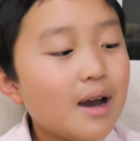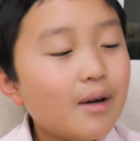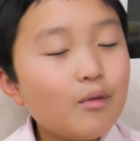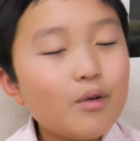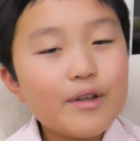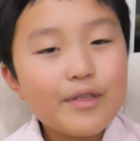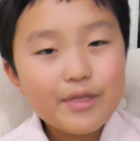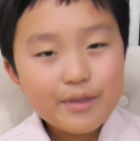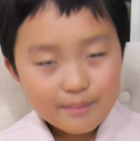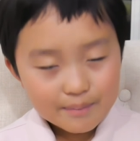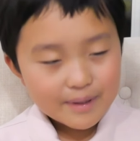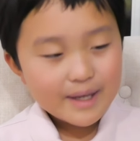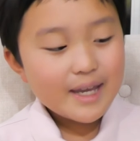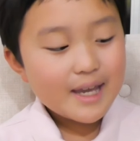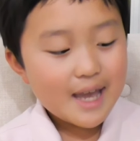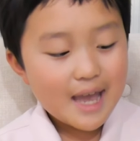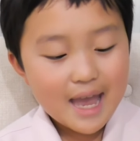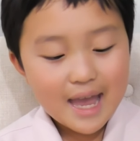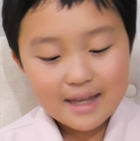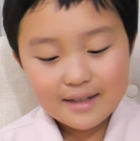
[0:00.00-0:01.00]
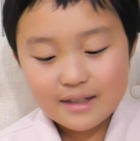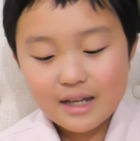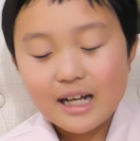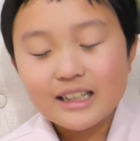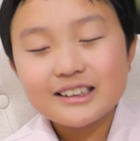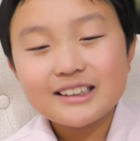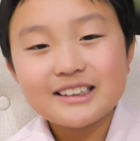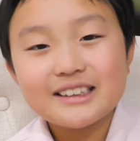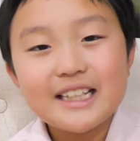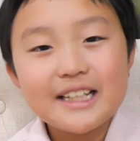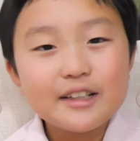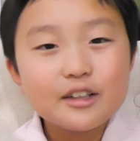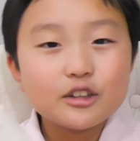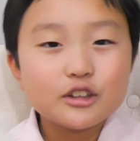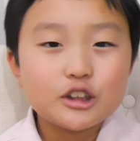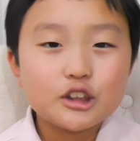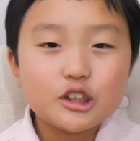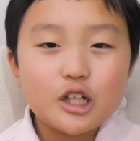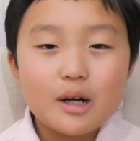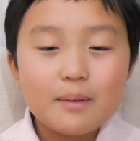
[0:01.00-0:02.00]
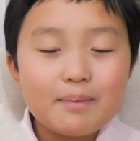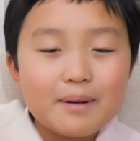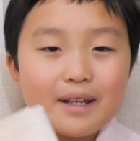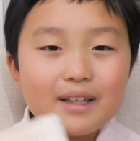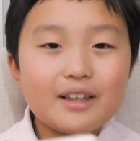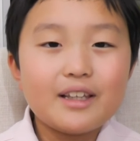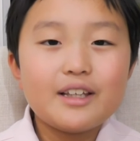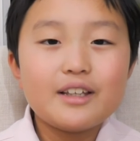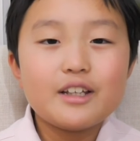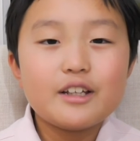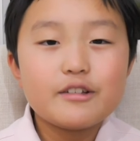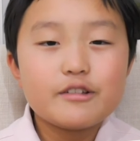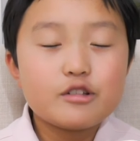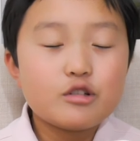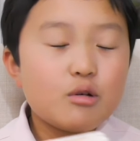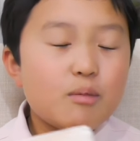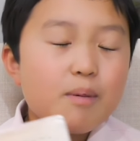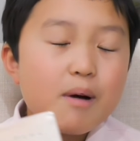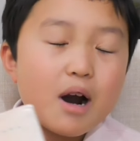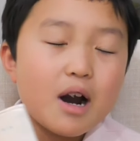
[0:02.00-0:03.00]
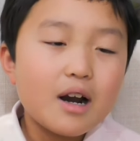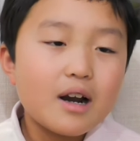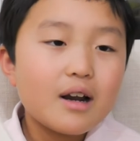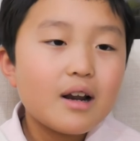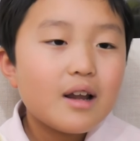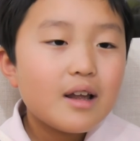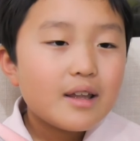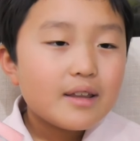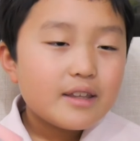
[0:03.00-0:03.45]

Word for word: with me and A Single Shard by Linda Sue Park.